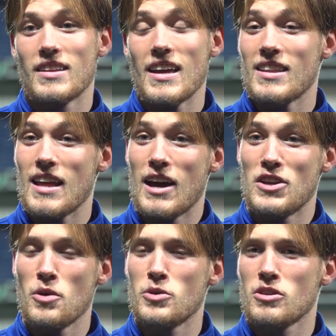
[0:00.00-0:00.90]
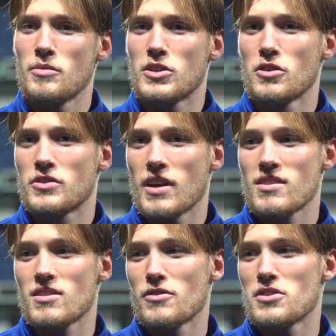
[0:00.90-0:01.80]
Yeah, no, I knew it was going to be a tough
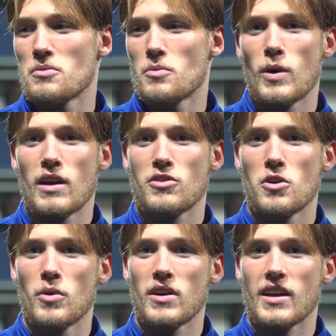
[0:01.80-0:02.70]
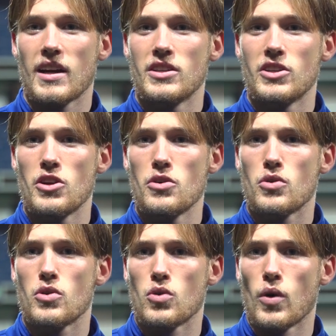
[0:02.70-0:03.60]
test. Obviously, when I've come on, I kind of
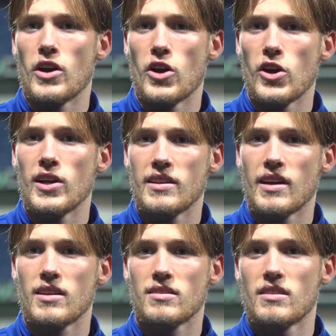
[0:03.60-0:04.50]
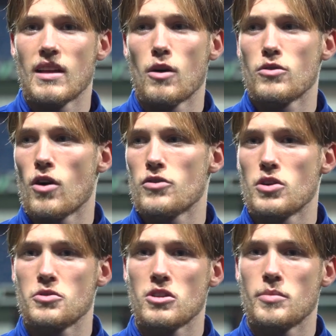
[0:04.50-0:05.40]
knew quite early that
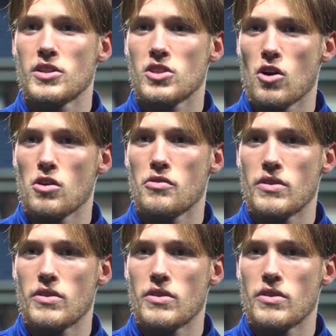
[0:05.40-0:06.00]
obviously I was going to be a target